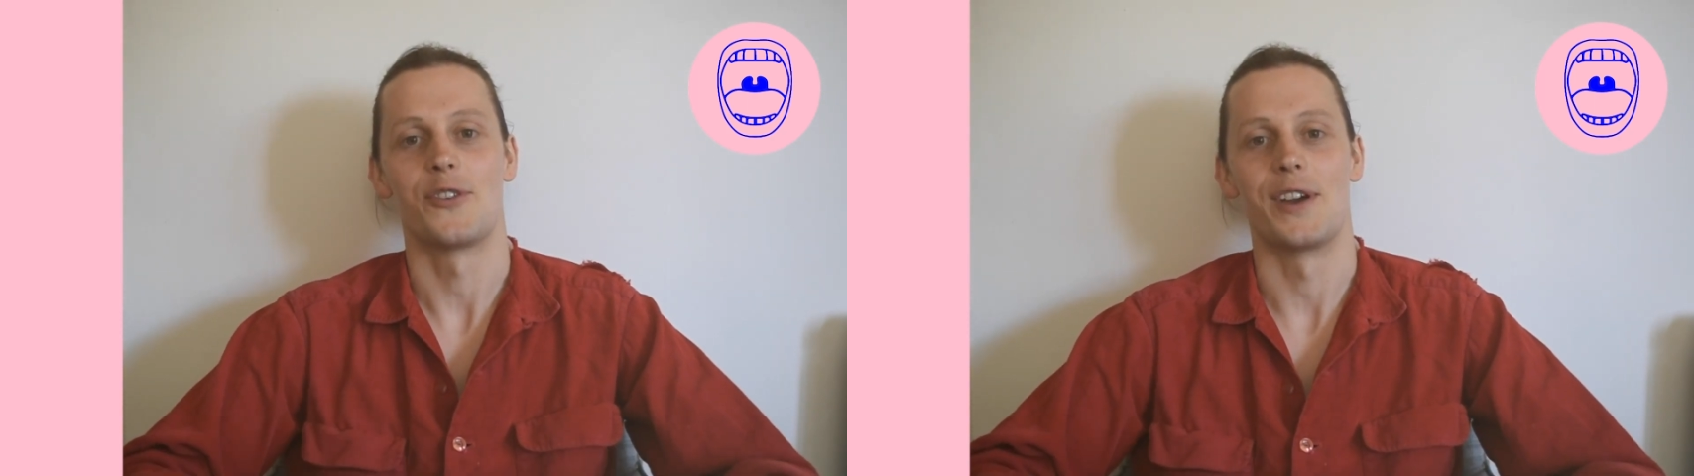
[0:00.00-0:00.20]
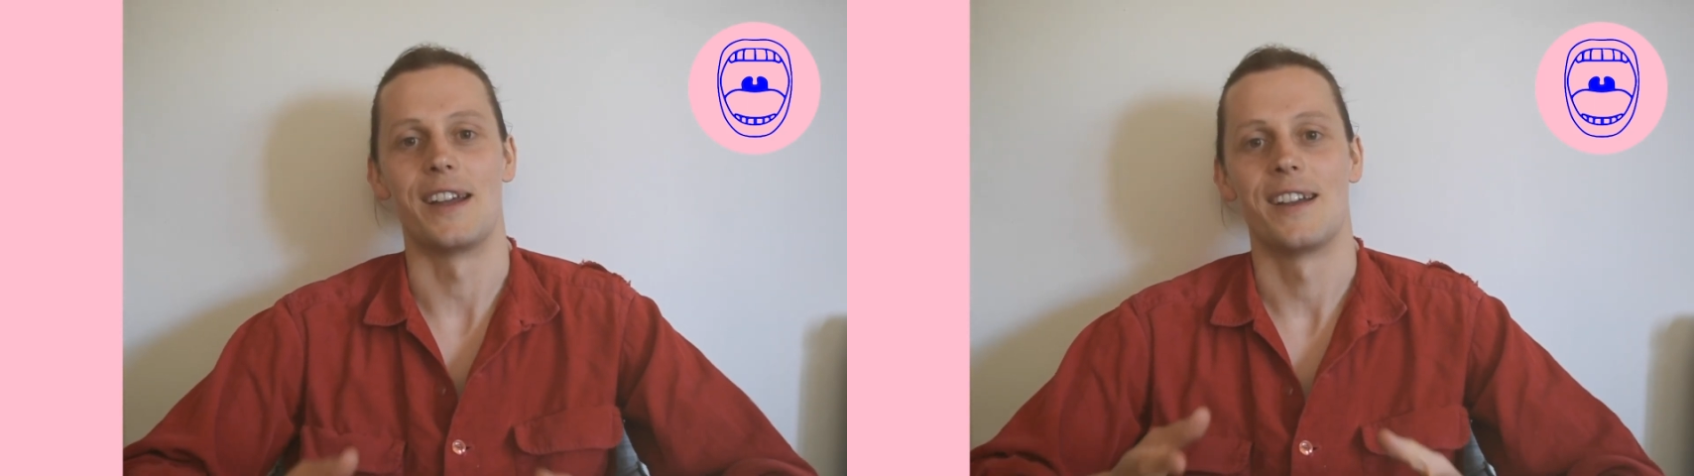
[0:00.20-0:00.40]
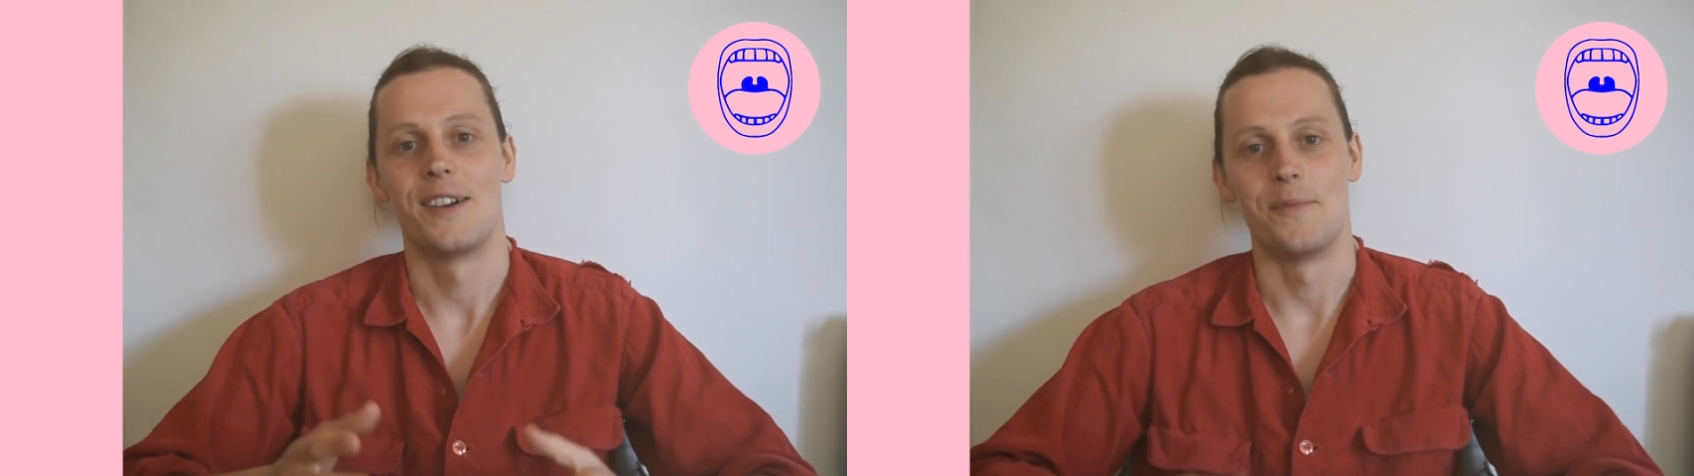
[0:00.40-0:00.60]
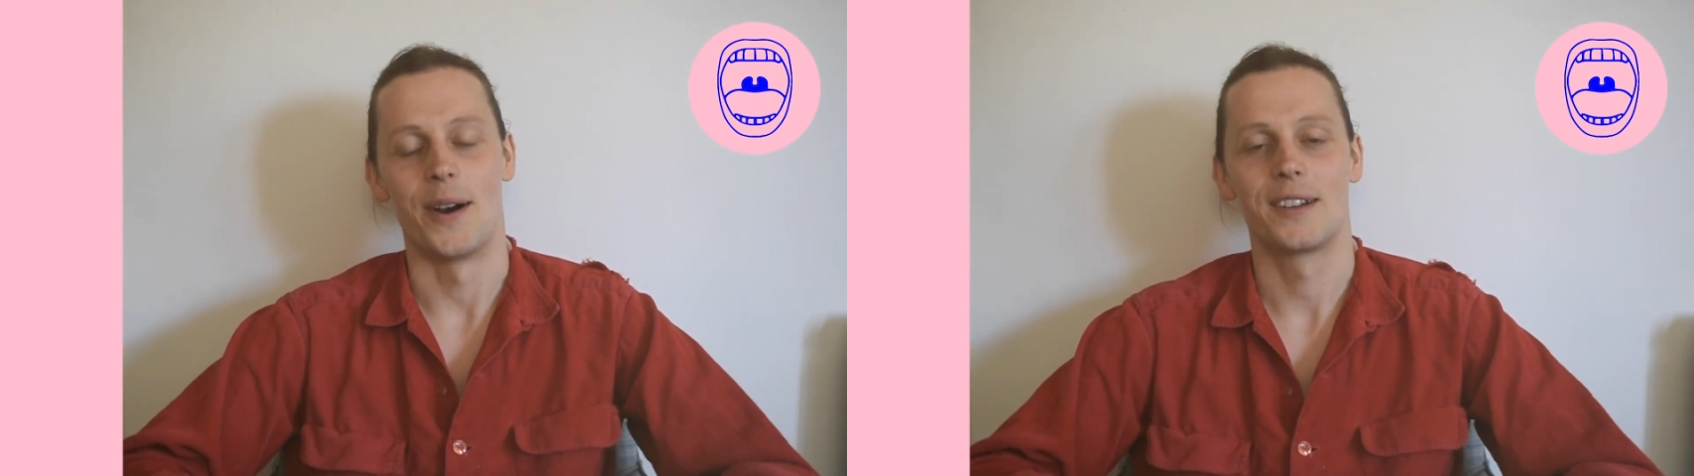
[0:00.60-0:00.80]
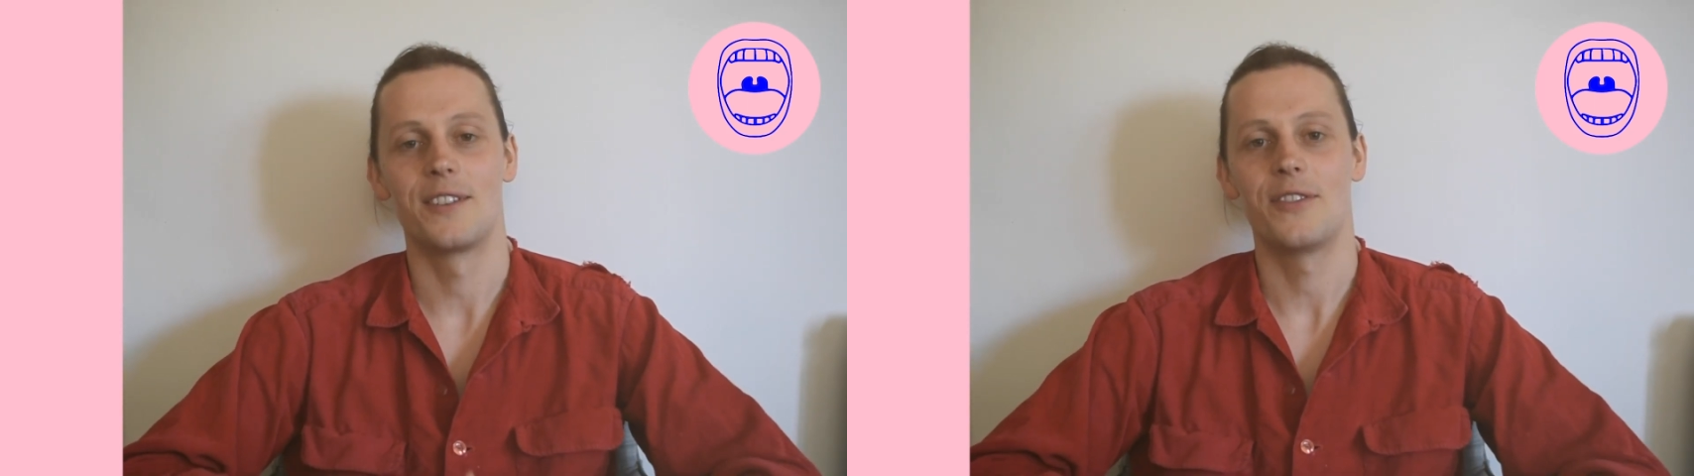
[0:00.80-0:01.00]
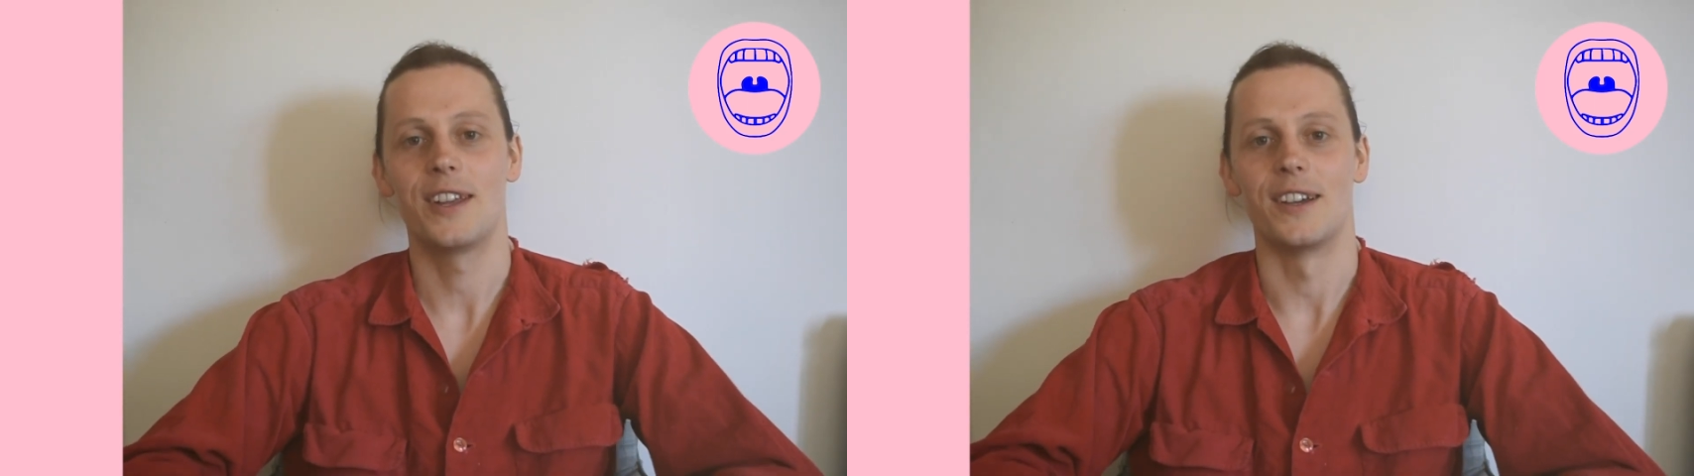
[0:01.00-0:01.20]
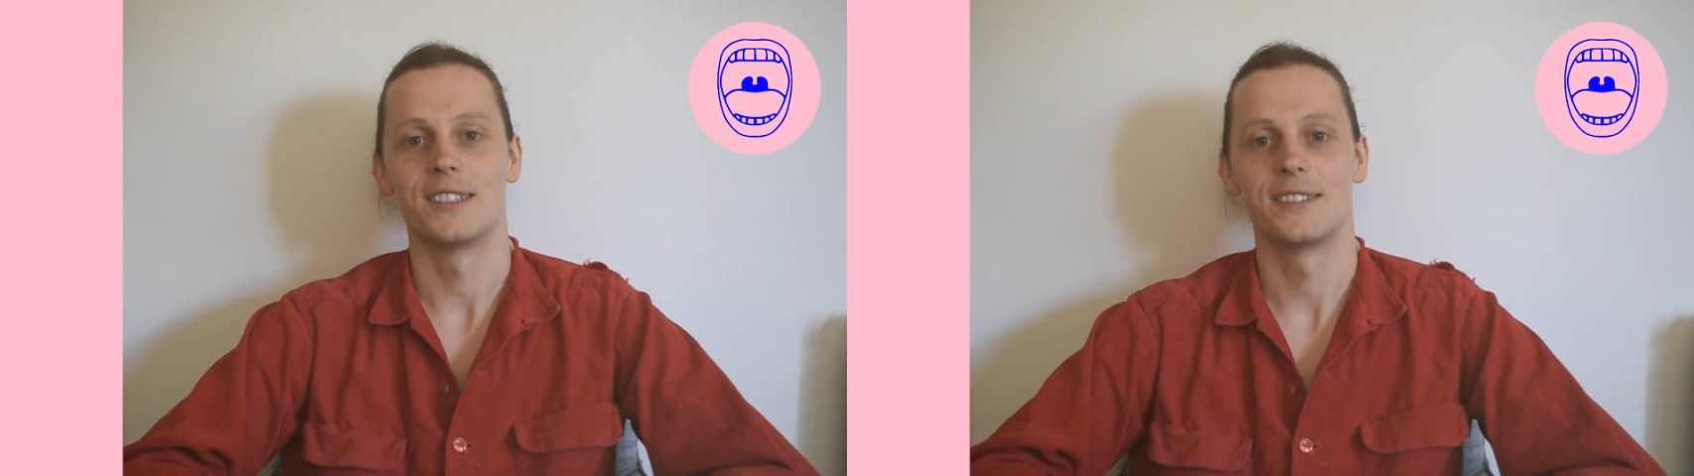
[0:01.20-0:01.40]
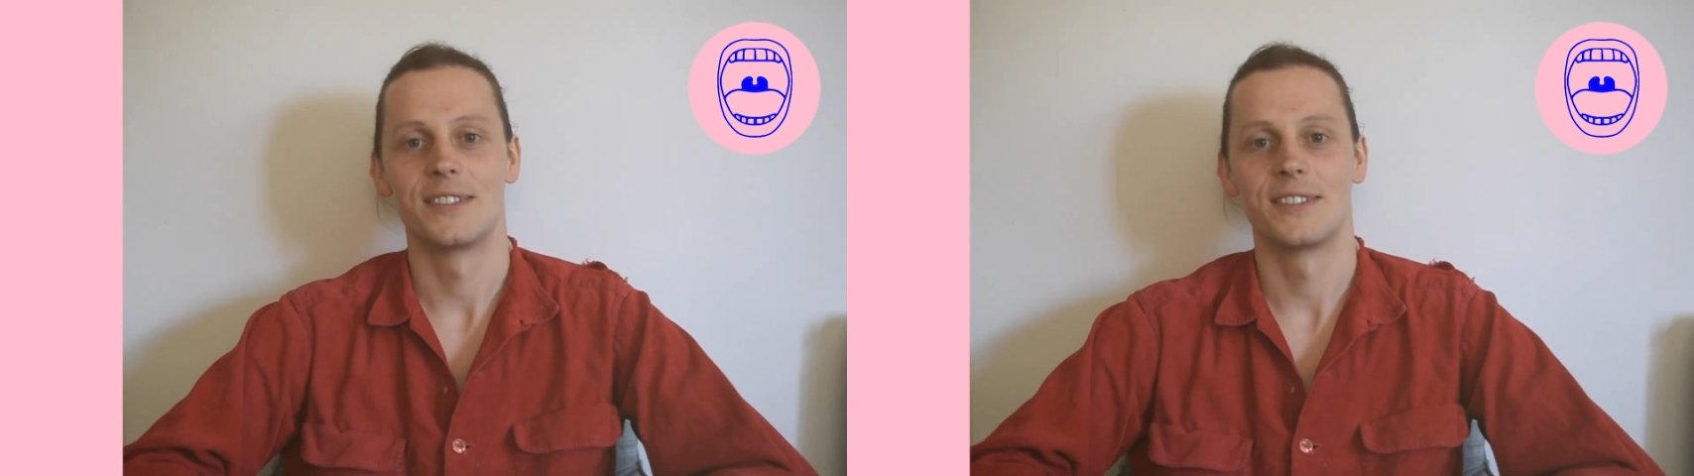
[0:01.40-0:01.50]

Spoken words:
free marketing videos.